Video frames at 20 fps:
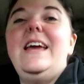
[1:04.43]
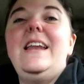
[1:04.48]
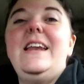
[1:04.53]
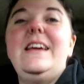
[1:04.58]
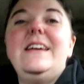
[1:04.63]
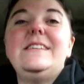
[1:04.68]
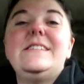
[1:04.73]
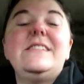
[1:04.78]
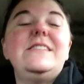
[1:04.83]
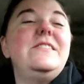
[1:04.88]
it
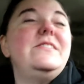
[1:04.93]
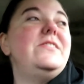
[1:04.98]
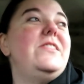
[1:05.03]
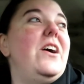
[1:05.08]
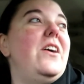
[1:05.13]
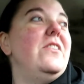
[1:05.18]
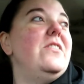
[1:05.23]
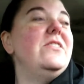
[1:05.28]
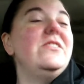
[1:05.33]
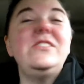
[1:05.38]
is
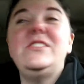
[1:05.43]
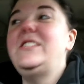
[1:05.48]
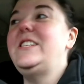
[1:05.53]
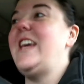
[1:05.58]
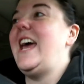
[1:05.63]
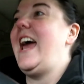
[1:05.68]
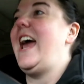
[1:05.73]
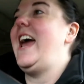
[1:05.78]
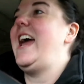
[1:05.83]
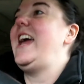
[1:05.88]

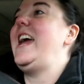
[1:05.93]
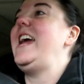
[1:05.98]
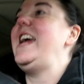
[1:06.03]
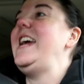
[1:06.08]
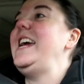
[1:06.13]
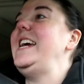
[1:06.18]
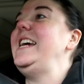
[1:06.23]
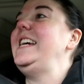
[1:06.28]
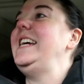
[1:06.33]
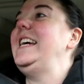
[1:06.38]
Thursday
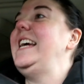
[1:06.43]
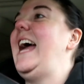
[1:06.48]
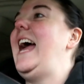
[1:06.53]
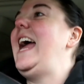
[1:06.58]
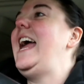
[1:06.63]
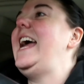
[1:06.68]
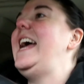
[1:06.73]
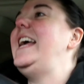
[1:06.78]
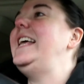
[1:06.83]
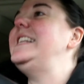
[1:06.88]

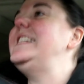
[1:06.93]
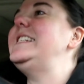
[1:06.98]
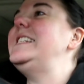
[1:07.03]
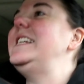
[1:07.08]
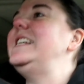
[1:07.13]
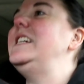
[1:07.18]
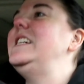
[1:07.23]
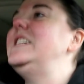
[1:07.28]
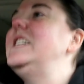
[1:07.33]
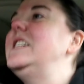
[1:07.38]
and
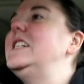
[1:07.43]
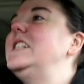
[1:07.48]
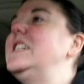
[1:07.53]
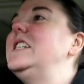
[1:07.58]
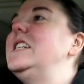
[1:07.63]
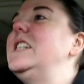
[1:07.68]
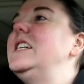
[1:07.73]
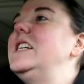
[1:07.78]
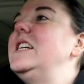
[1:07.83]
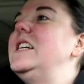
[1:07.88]

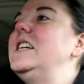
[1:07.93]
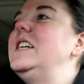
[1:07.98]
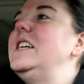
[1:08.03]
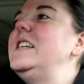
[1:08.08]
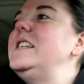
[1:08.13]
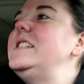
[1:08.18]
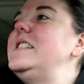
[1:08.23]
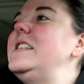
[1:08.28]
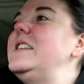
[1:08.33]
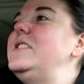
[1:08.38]

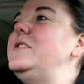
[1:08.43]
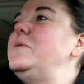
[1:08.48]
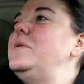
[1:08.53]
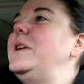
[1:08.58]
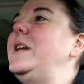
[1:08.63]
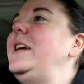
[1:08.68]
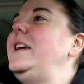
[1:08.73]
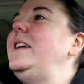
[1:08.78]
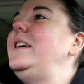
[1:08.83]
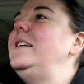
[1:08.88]
it's the
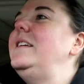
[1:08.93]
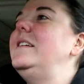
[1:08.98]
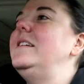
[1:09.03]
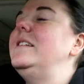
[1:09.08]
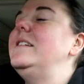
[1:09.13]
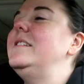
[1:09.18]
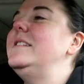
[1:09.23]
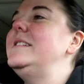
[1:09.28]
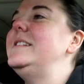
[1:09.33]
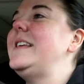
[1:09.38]

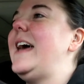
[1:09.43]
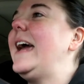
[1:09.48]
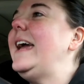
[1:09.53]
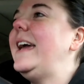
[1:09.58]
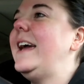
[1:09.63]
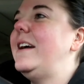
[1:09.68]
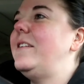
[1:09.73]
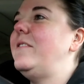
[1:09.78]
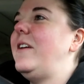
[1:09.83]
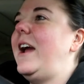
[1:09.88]

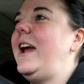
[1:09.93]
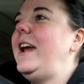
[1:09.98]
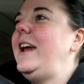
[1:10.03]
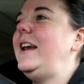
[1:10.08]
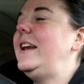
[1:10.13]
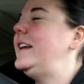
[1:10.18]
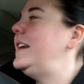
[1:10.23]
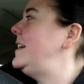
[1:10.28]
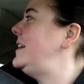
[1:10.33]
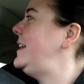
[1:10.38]
22nd,
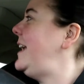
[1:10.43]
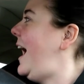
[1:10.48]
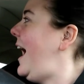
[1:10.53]
right?